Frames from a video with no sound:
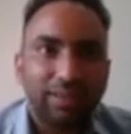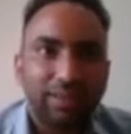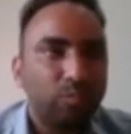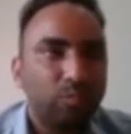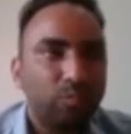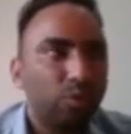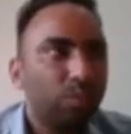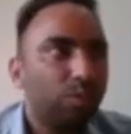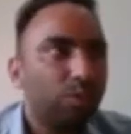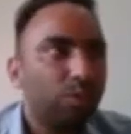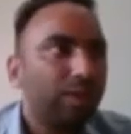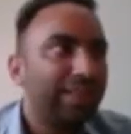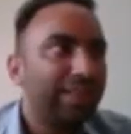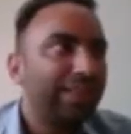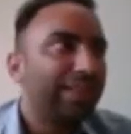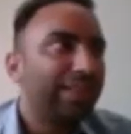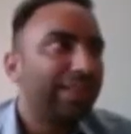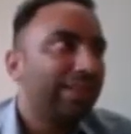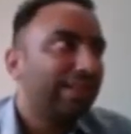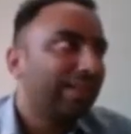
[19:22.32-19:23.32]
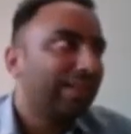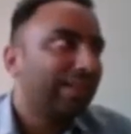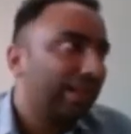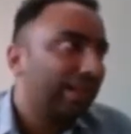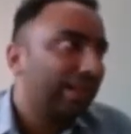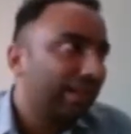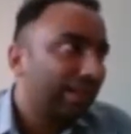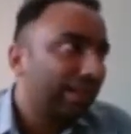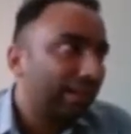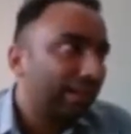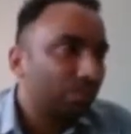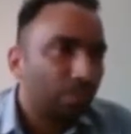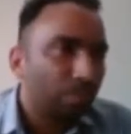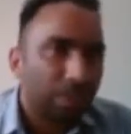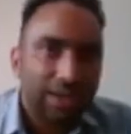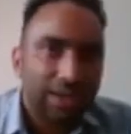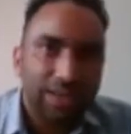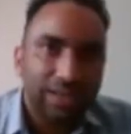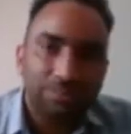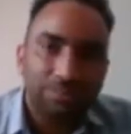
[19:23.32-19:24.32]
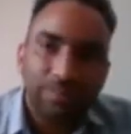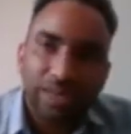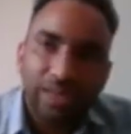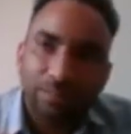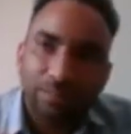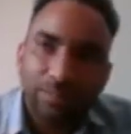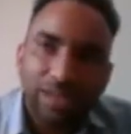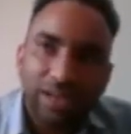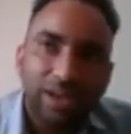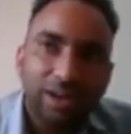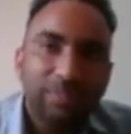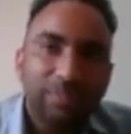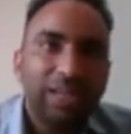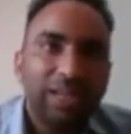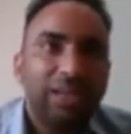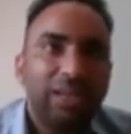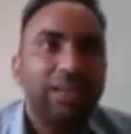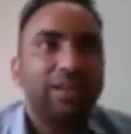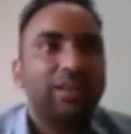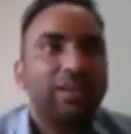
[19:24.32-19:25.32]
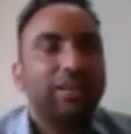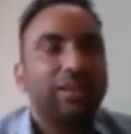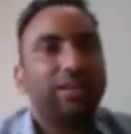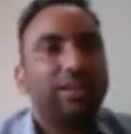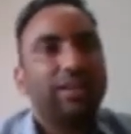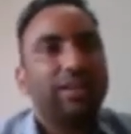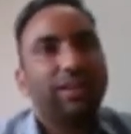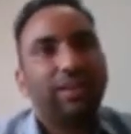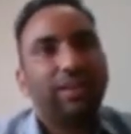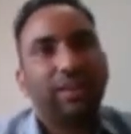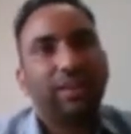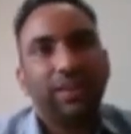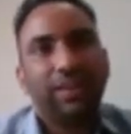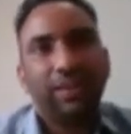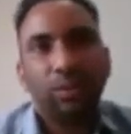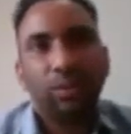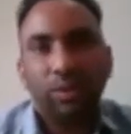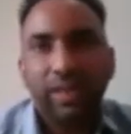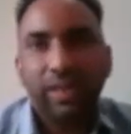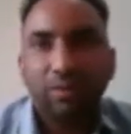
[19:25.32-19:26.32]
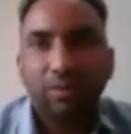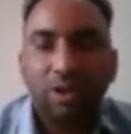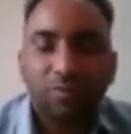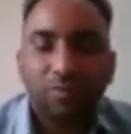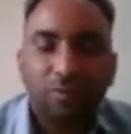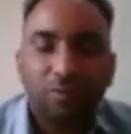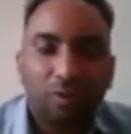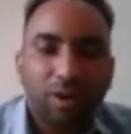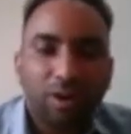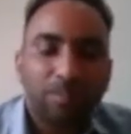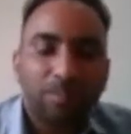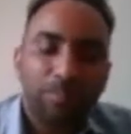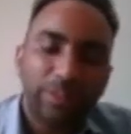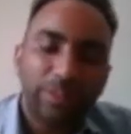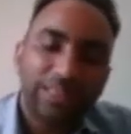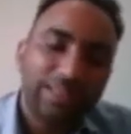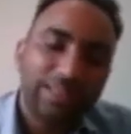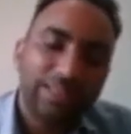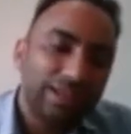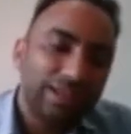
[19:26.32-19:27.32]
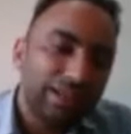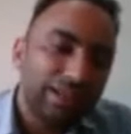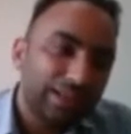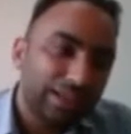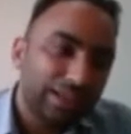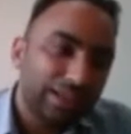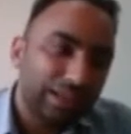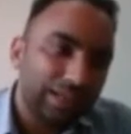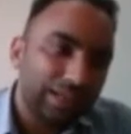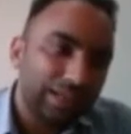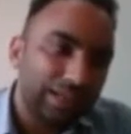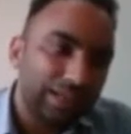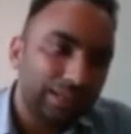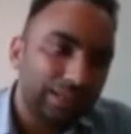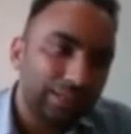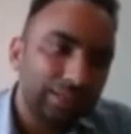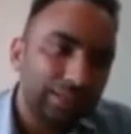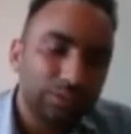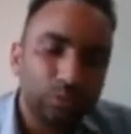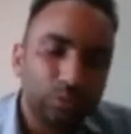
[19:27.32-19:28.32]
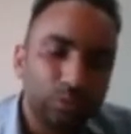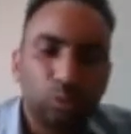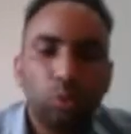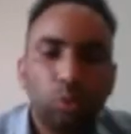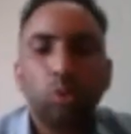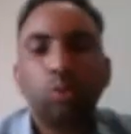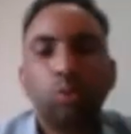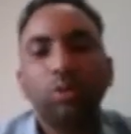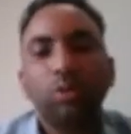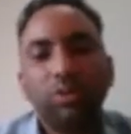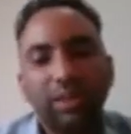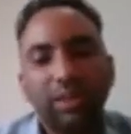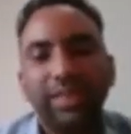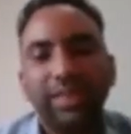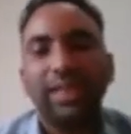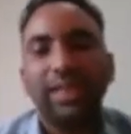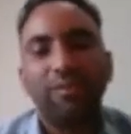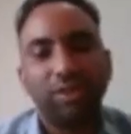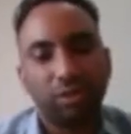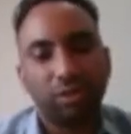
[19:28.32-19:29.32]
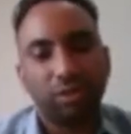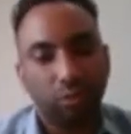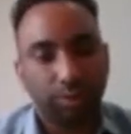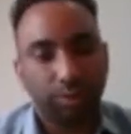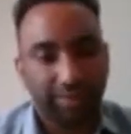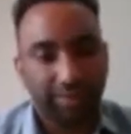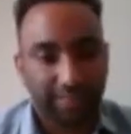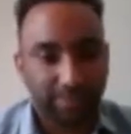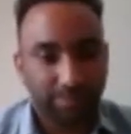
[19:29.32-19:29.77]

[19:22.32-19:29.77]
fruit body, it will become into liquid form within 2 to 3 hours only.